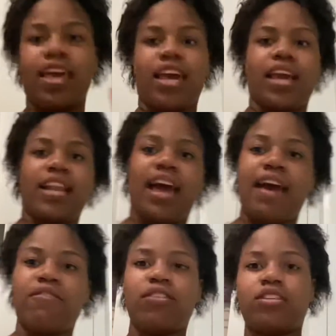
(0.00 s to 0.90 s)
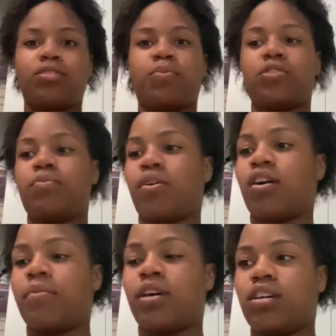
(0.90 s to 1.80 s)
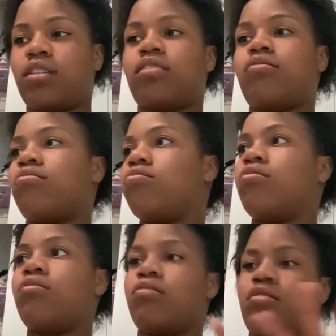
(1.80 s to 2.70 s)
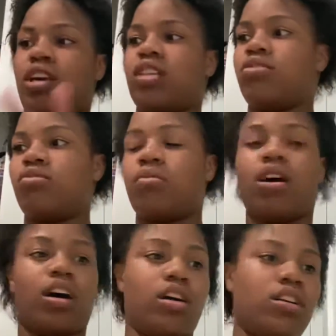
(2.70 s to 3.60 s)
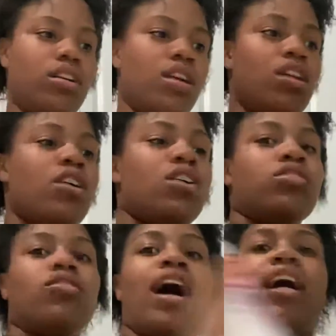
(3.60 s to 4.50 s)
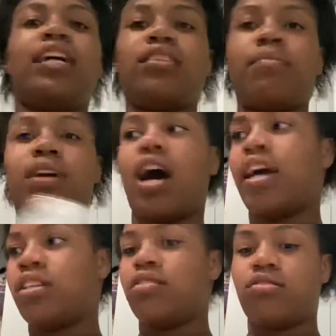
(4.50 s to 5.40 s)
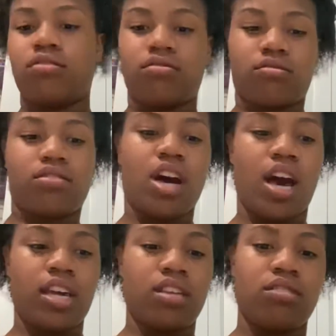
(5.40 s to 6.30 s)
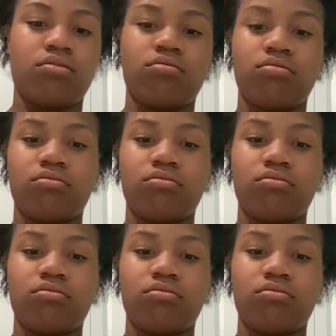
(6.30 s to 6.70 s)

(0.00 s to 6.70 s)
and i have on a sports bra because it's too hot so i got some cottons cotton